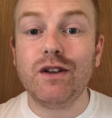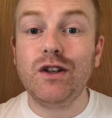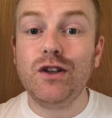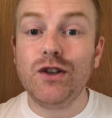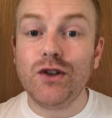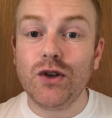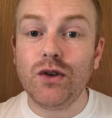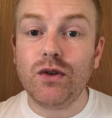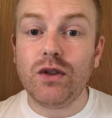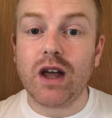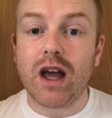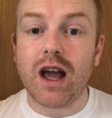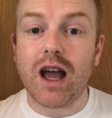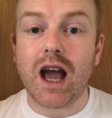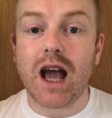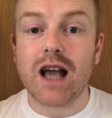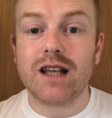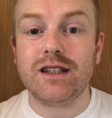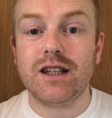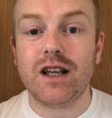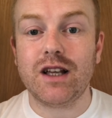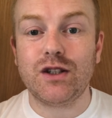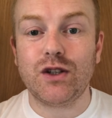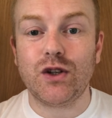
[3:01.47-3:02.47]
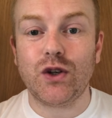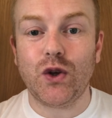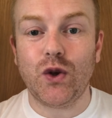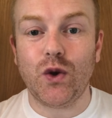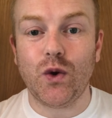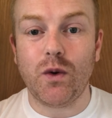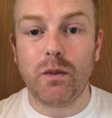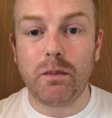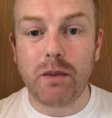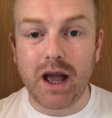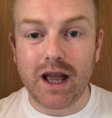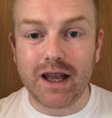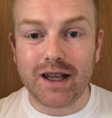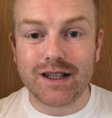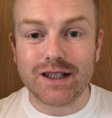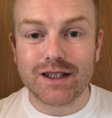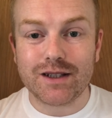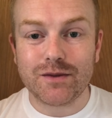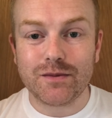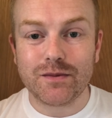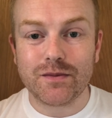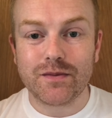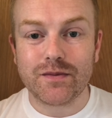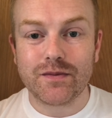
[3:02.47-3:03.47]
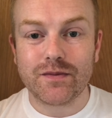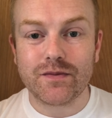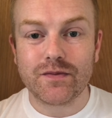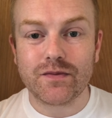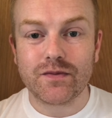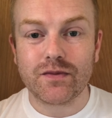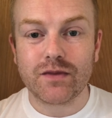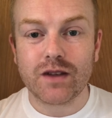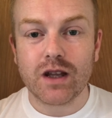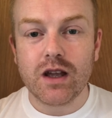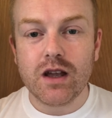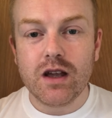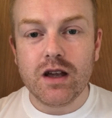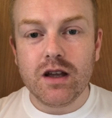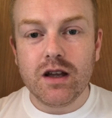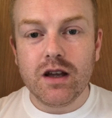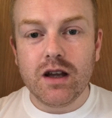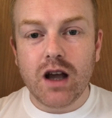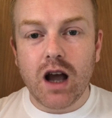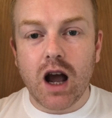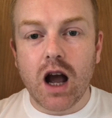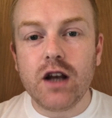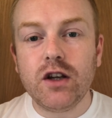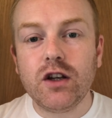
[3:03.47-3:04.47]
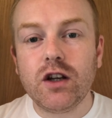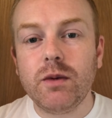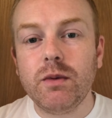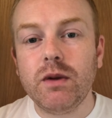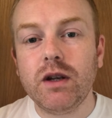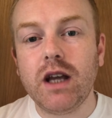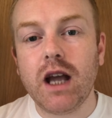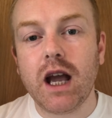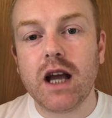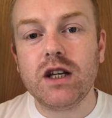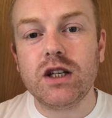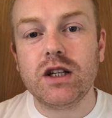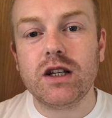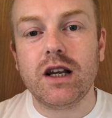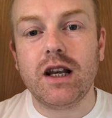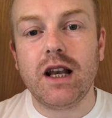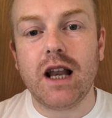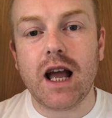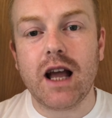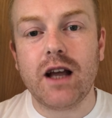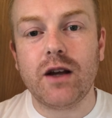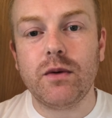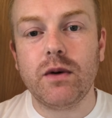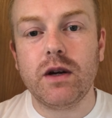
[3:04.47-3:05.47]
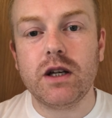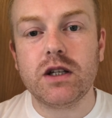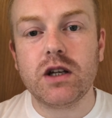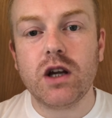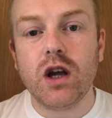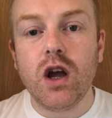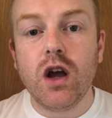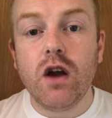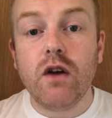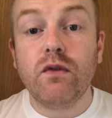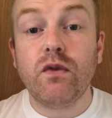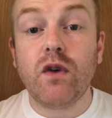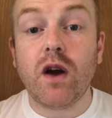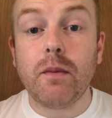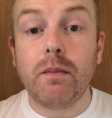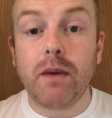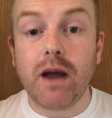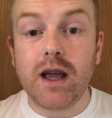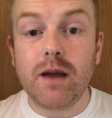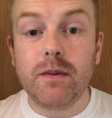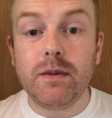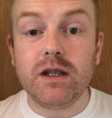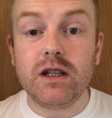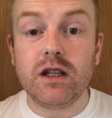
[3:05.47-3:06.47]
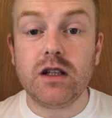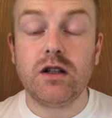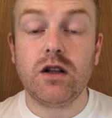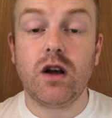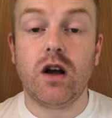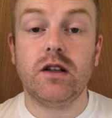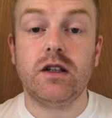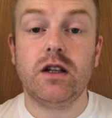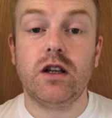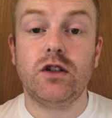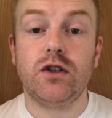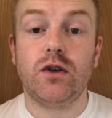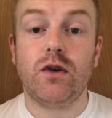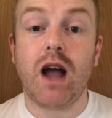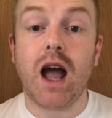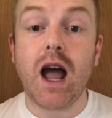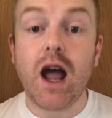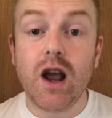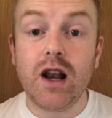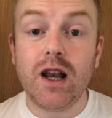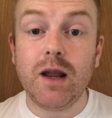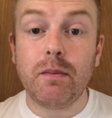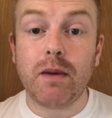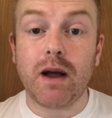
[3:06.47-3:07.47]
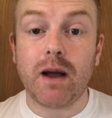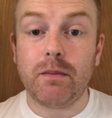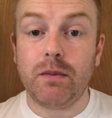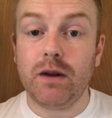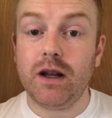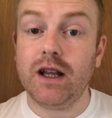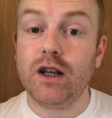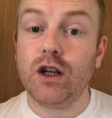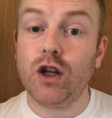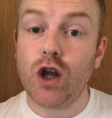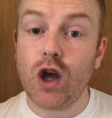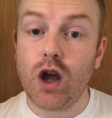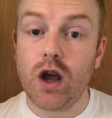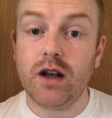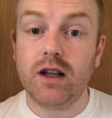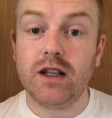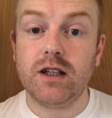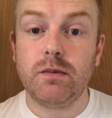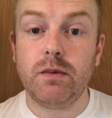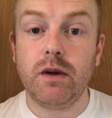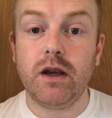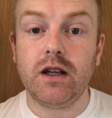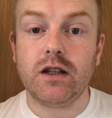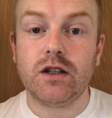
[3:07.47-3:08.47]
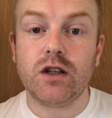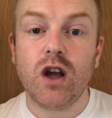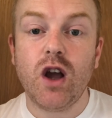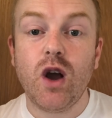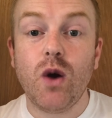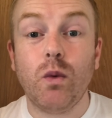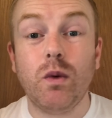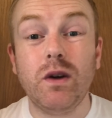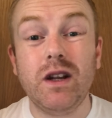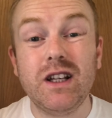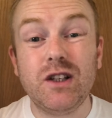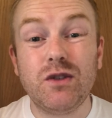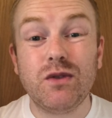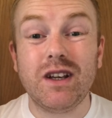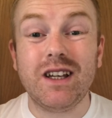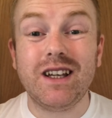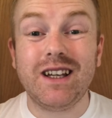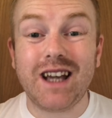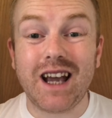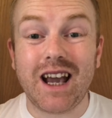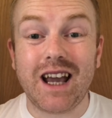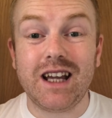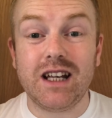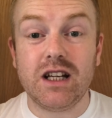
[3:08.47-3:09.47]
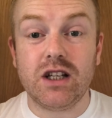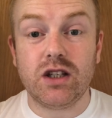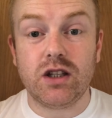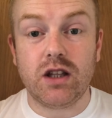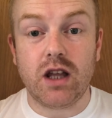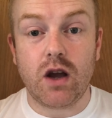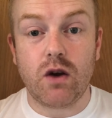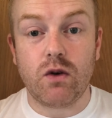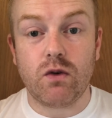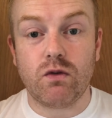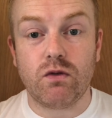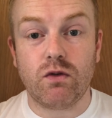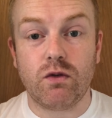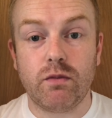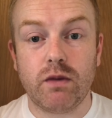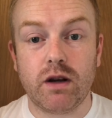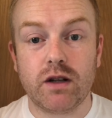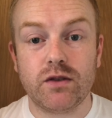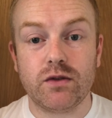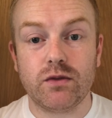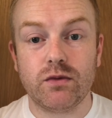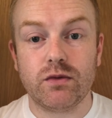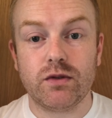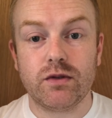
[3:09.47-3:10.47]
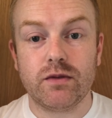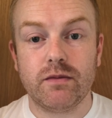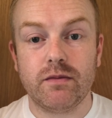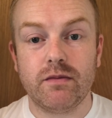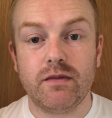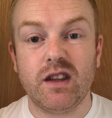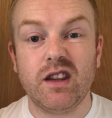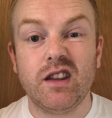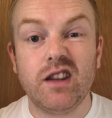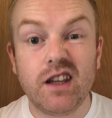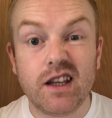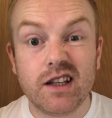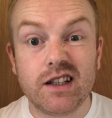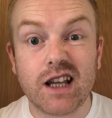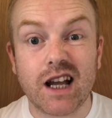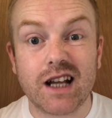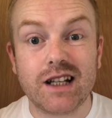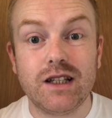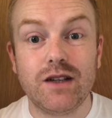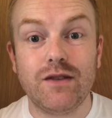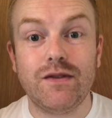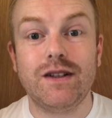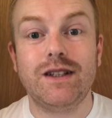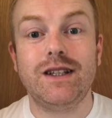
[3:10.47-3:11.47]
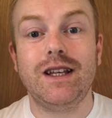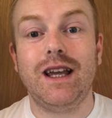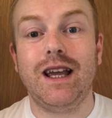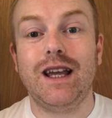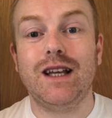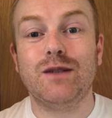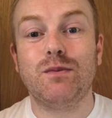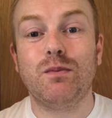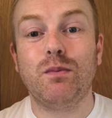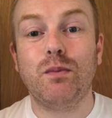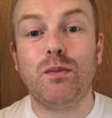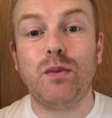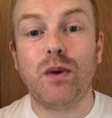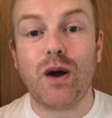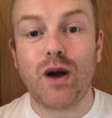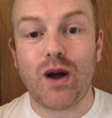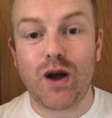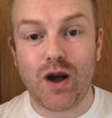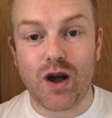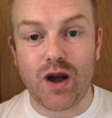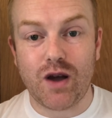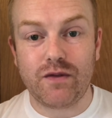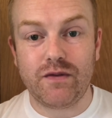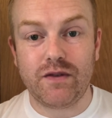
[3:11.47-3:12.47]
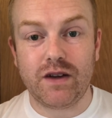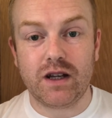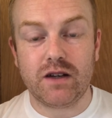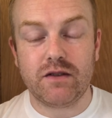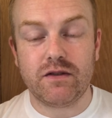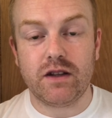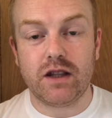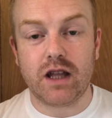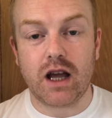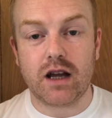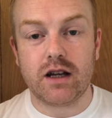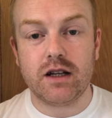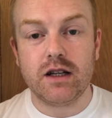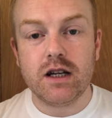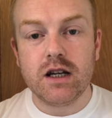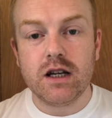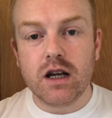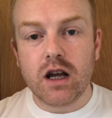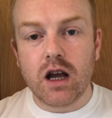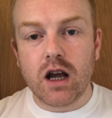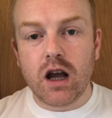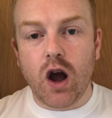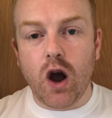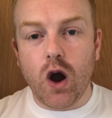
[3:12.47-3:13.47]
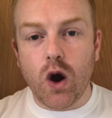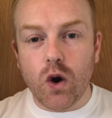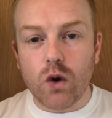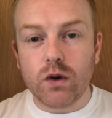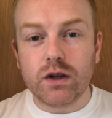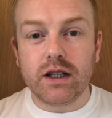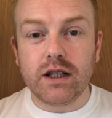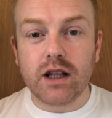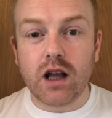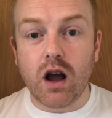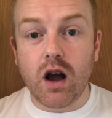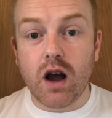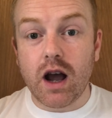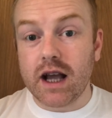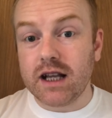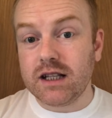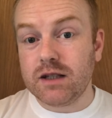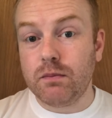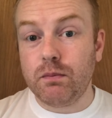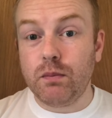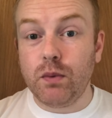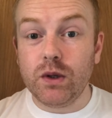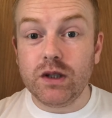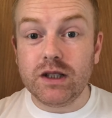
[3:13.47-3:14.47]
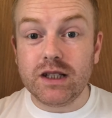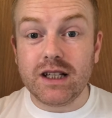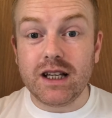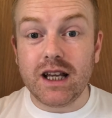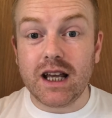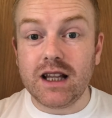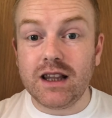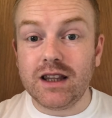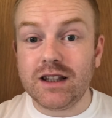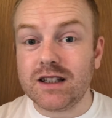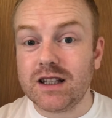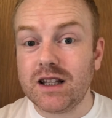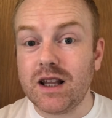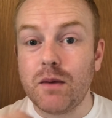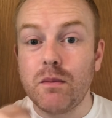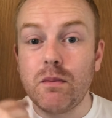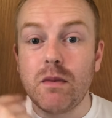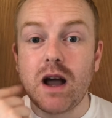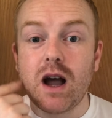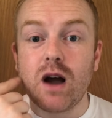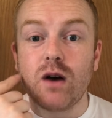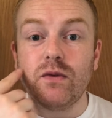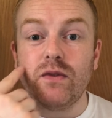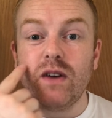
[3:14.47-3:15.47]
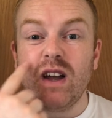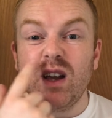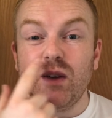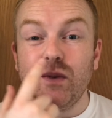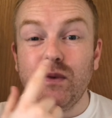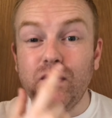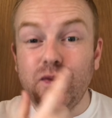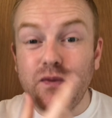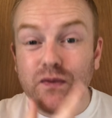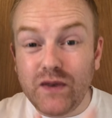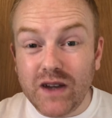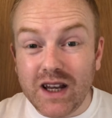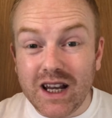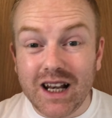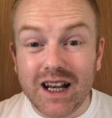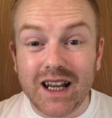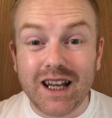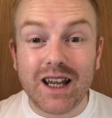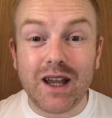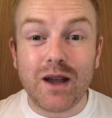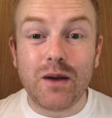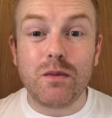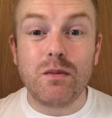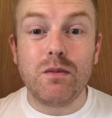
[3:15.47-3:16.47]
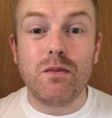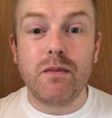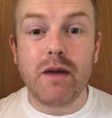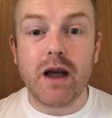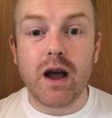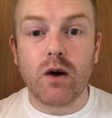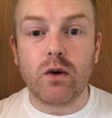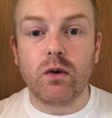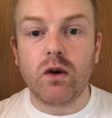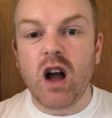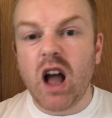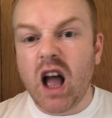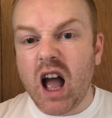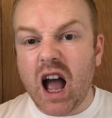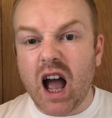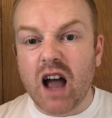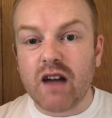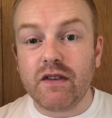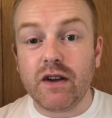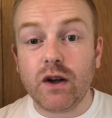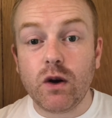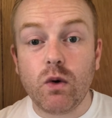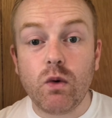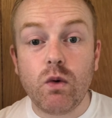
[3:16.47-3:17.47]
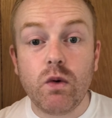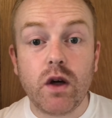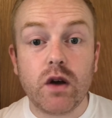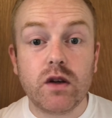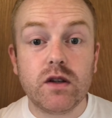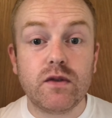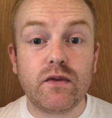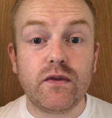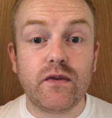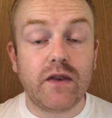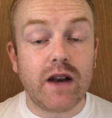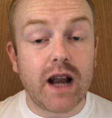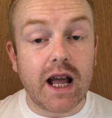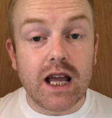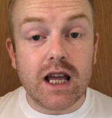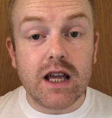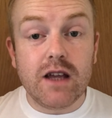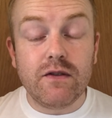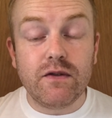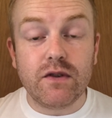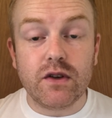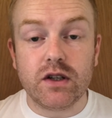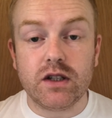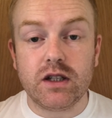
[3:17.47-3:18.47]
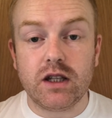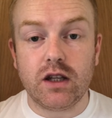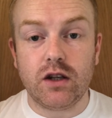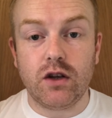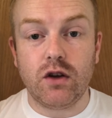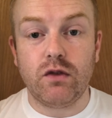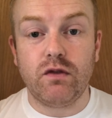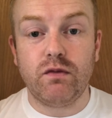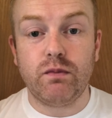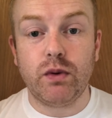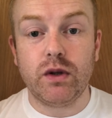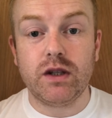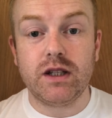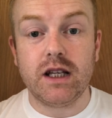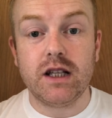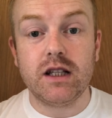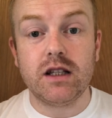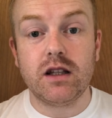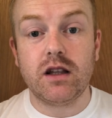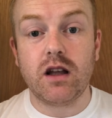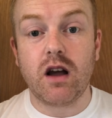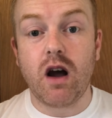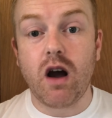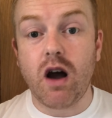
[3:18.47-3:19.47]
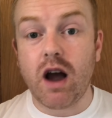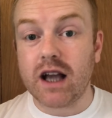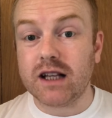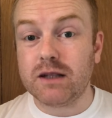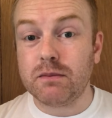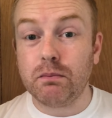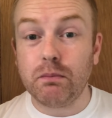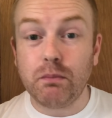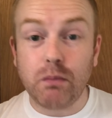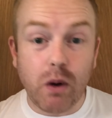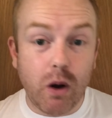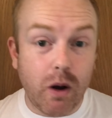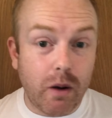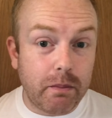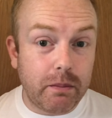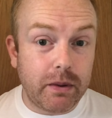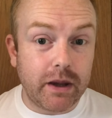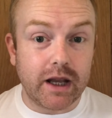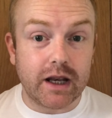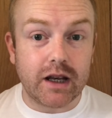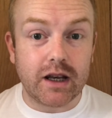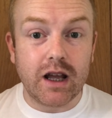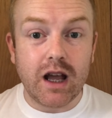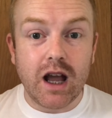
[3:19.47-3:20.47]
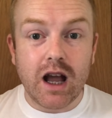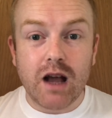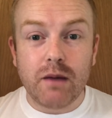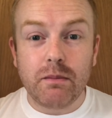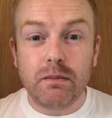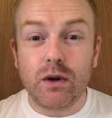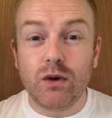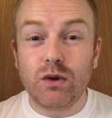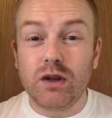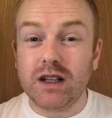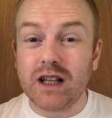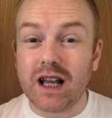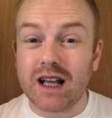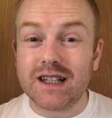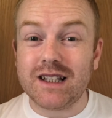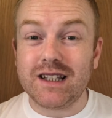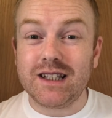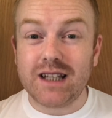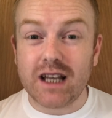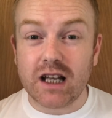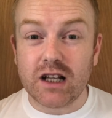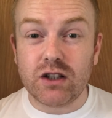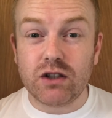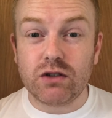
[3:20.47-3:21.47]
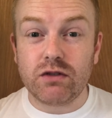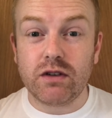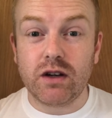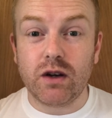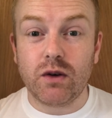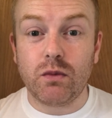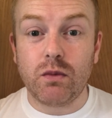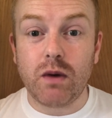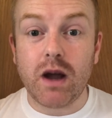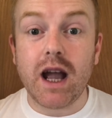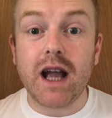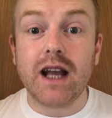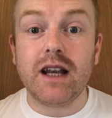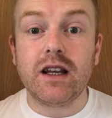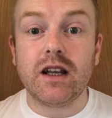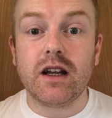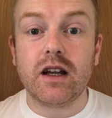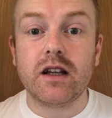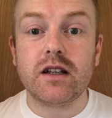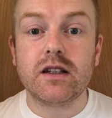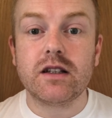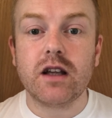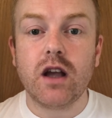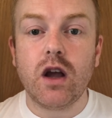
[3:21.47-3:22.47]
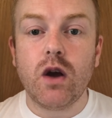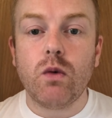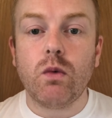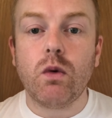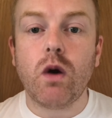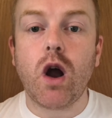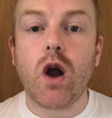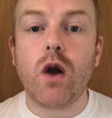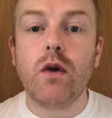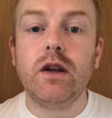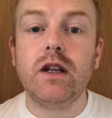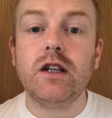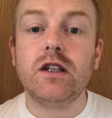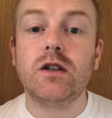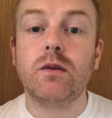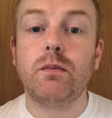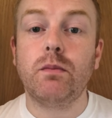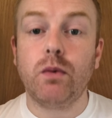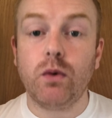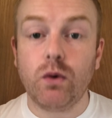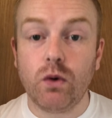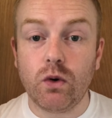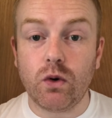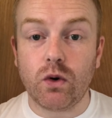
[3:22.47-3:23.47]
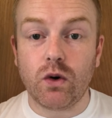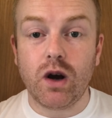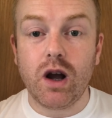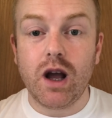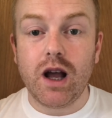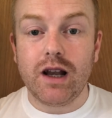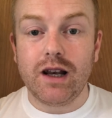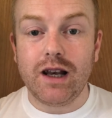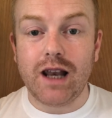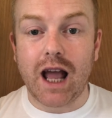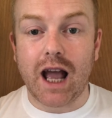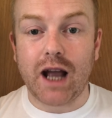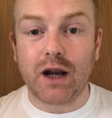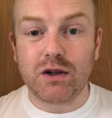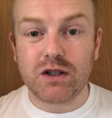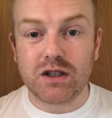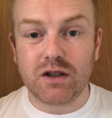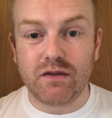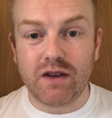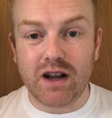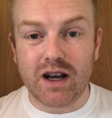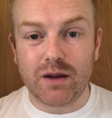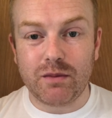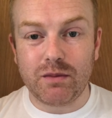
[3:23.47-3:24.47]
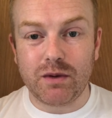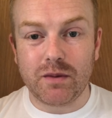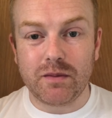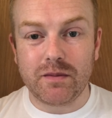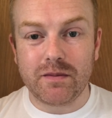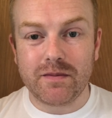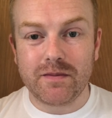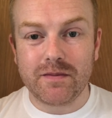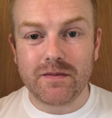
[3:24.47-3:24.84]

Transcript: you there as their secure base. Under communication and language, for our babies to start to do early babbling and early speech, we need to engage their oral muscles. This activity is perfect for that. Holding the ice, putting it into their mouth, feeling it melt, having all those flavours that you've put into the ice pop in, building that sensory awareness will only support language development.